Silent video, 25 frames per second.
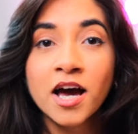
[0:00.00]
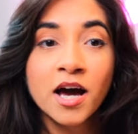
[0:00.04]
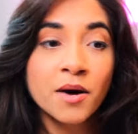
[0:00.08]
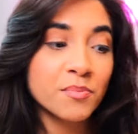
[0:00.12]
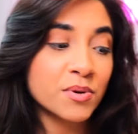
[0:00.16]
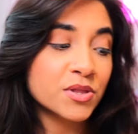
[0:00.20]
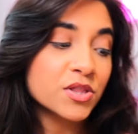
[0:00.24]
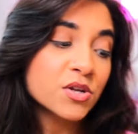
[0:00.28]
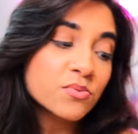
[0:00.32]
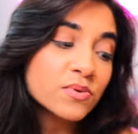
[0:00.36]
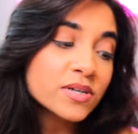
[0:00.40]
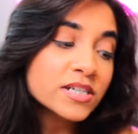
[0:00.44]

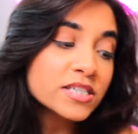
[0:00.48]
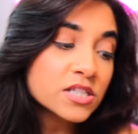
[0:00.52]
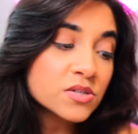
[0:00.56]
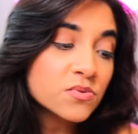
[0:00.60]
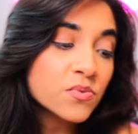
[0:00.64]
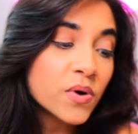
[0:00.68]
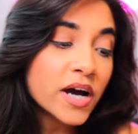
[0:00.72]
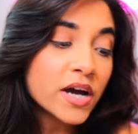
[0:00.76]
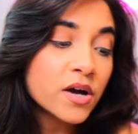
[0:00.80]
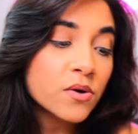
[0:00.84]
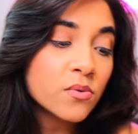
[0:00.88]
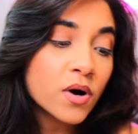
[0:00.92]
But the reason
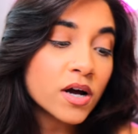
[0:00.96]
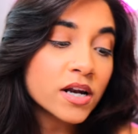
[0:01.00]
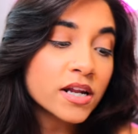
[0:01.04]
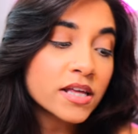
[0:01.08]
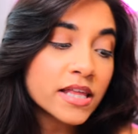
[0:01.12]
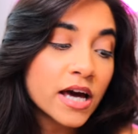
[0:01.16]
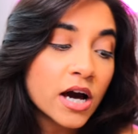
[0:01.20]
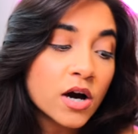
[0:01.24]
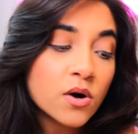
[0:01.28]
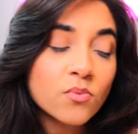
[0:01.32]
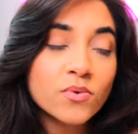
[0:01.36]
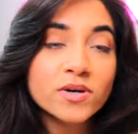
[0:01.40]
why I wanted
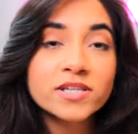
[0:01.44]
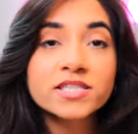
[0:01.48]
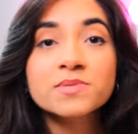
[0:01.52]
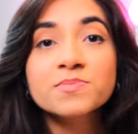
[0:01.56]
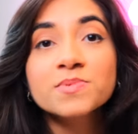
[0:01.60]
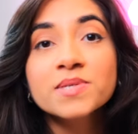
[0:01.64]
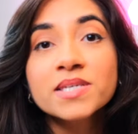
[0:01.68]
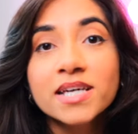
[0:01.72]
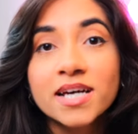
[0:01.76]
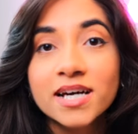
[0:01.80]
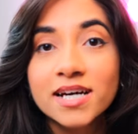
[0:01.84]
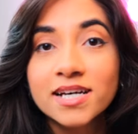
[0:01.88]
that was
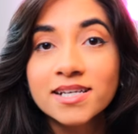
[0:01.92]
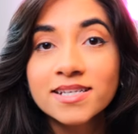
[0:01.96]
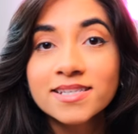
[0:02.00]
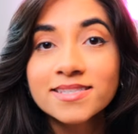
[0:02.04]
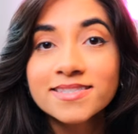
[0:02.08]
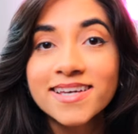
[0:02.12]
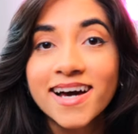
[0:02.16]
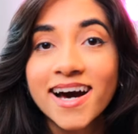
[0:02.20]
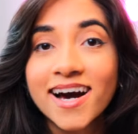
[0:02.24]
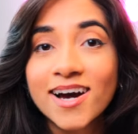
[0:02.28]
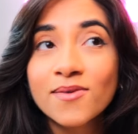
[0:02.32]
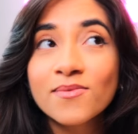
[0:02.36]

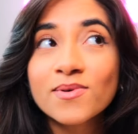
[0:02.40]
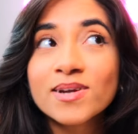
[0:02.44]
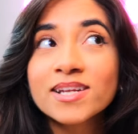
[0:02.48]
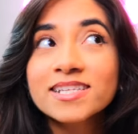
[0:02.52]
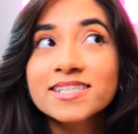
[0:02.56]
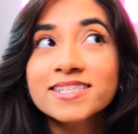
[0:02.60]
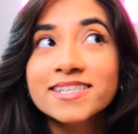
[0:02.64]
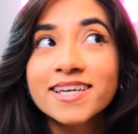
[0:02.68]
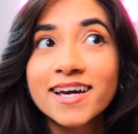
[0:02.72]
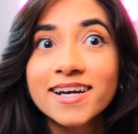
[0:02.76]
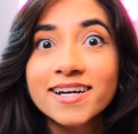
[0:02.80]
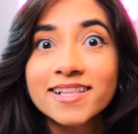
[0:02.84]
because I wanted
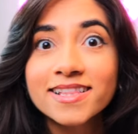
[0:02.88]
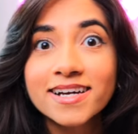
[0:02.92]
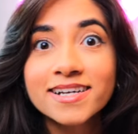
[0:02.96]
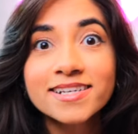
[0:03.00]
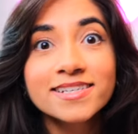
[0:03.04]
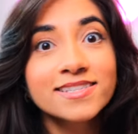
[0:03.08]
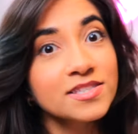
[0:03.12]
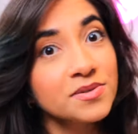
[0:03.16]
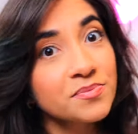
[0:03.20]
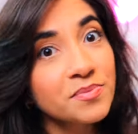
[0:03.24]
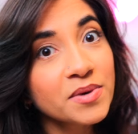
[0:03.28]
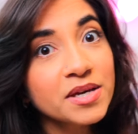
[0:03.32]
to get
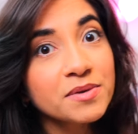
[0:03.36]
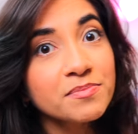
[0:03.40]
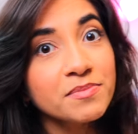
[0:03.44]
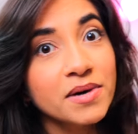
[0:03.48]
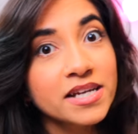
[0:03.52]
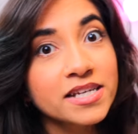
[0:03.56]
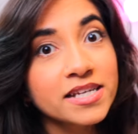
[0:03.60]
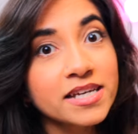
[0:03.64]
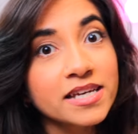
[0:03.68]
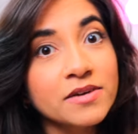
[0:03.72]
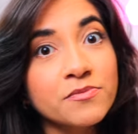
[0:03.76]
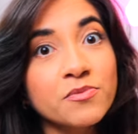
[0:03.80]
clients and make
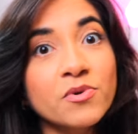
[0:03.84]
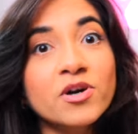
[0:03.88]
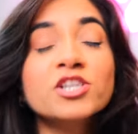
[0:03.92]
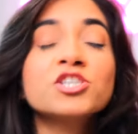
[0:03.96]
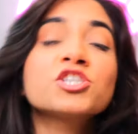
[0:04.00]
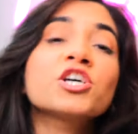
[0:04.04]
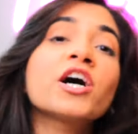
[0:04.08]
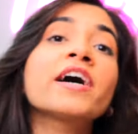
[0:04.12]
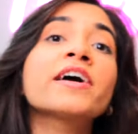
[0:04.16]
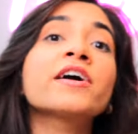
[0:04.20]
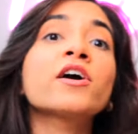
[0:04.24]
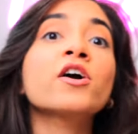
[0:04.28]
money,
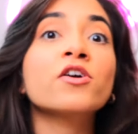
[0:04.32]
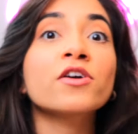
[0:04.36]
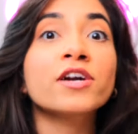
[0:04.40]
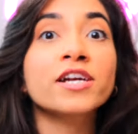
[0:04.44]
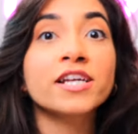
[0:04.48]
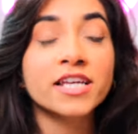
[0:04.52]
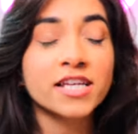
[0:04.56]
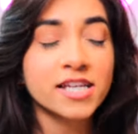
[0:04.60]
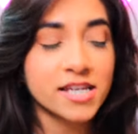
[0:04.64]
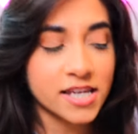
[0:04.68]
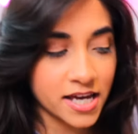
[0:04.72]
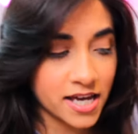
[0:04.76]
which I
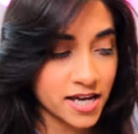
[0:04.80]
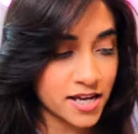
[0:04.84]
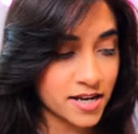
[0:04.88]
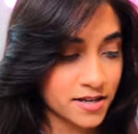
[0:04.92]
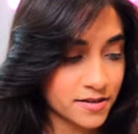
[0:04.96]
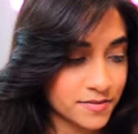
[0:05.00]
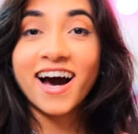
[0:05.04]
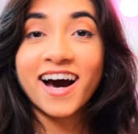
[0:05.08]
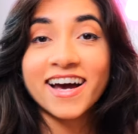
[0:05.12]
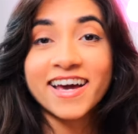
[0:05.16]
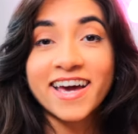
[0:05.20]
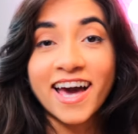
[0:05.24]
already did.
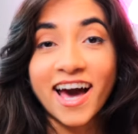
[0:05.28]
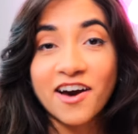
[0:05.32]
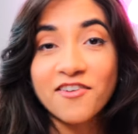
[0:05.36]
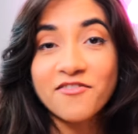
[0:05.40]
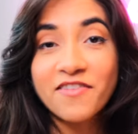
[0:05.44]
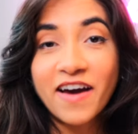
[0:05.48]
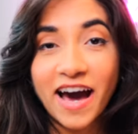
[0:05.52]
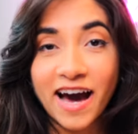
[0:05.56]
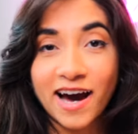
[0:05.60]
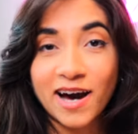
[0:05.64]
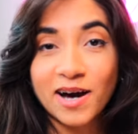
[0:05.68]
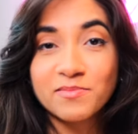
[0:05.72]
I have
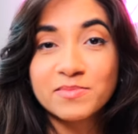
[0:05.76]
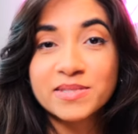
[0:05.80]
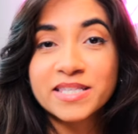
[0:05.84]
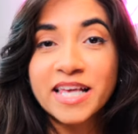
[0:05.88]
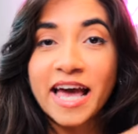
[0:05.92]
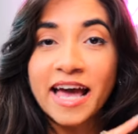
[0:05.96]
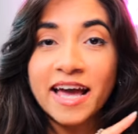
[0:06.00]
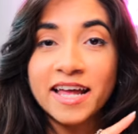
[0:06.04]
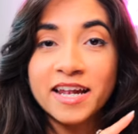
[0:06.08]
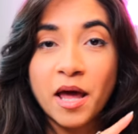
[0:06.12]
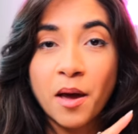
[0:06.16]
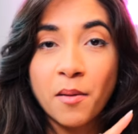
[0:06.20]
abs
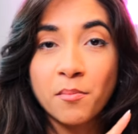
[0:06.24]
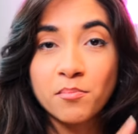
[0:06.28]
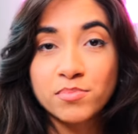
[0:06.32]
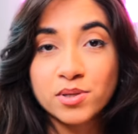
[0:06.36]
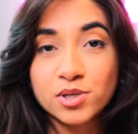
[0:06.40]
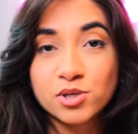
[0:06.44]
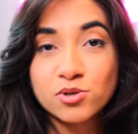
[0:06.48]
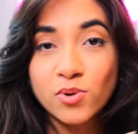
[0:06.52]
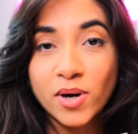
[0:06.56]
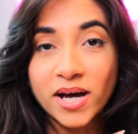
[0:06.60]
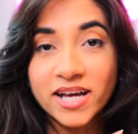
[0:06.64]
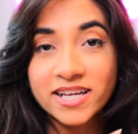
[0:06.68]
and a
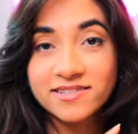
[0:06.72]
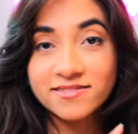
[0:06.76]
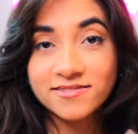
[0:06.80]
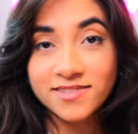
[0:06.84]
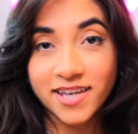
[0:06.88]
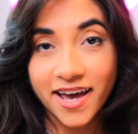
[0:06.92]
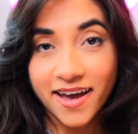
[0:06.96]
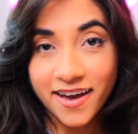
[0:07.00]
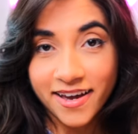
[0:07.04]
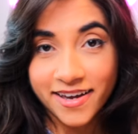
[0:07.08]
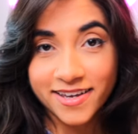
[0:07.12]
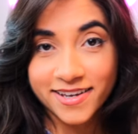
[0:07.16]
boot
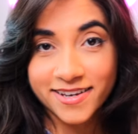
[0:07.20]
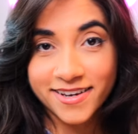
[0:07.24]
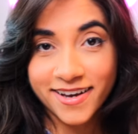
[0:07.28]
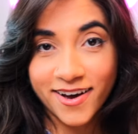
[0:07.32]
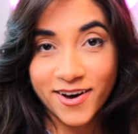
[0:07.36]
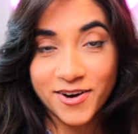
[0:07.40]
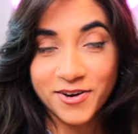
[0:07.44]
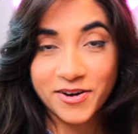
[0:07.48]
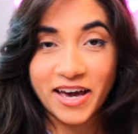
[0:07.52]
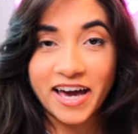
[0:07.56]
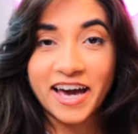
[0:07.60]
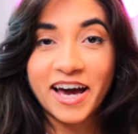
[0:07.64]
Okay.
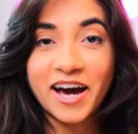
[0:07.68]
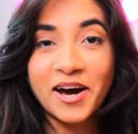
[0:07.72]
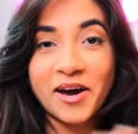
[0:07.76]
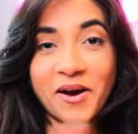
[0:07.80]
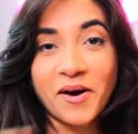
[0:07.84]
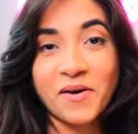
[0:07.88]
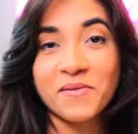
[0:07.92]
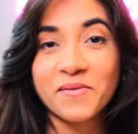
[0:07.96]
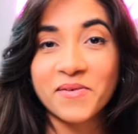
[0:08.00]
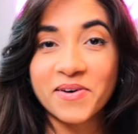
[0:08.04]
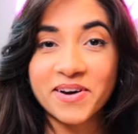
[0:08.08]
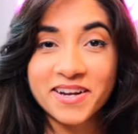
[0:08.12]
okay,
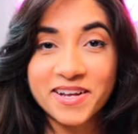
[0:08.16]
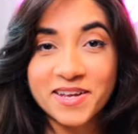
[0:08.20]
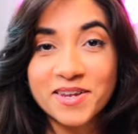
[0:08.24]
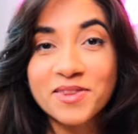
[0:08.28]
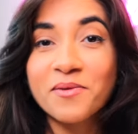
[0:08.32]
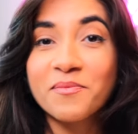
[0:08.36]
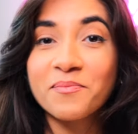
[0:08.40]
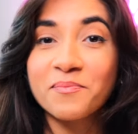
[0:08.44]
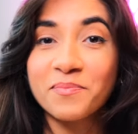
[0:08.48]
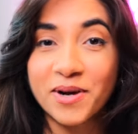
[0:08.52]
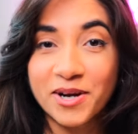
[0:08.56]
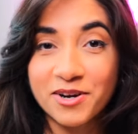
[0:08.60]
I wanted
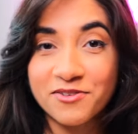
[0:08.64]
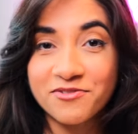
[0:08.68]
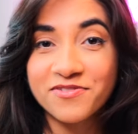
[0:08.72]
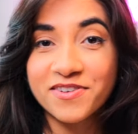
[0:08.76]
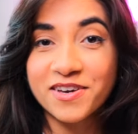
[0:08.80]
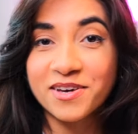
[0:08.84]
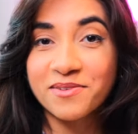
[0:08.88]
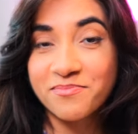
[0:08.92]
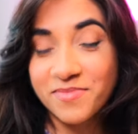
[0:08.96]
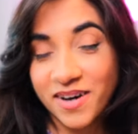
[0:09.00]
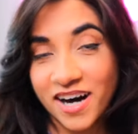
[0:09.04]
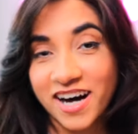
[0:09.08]
the
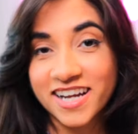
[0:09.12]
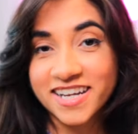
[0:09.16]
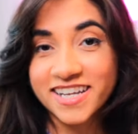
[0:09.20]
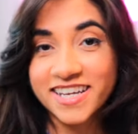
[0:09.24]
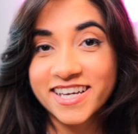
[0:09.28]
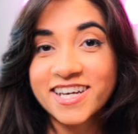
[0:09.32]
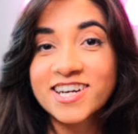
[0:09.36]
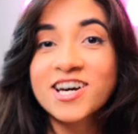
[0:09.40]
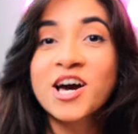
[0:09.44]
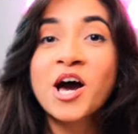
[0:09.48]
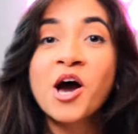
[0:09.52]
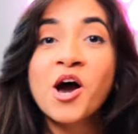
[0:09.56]
perfect
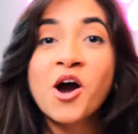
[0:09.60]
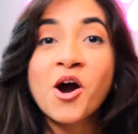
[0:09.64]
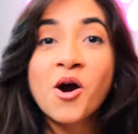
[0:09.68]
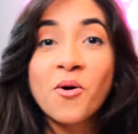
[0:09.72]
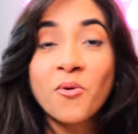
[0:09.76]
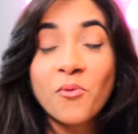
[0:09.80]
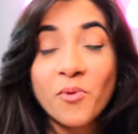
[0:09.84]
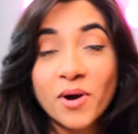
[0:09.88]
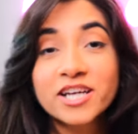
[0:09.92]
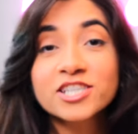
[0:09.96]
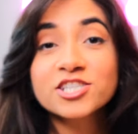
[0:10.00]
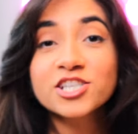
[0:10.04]
body
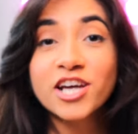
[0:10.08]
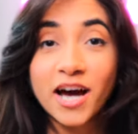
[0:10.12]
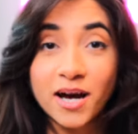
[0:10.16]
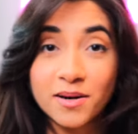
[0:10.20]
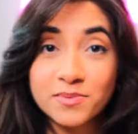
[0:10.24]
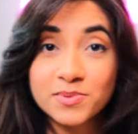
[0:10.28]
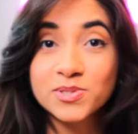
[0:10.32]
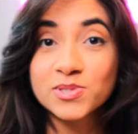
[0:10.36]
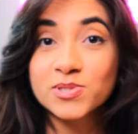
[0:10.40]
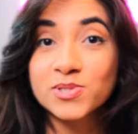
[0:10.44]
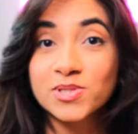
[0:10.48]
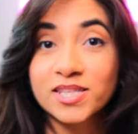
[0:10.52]
which
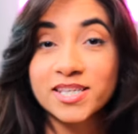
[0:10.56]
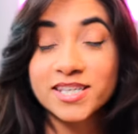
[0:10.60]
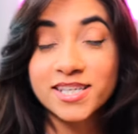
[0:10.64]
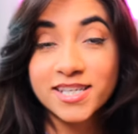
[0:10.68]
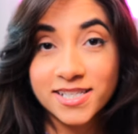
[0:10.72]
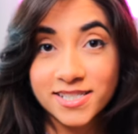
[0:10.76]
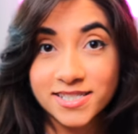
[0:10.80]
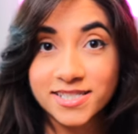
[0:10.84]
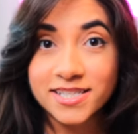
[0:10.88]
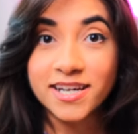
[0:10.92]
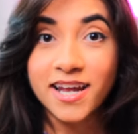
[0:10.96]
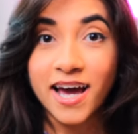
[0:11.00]
absolutely
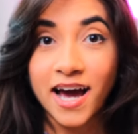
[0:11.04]
did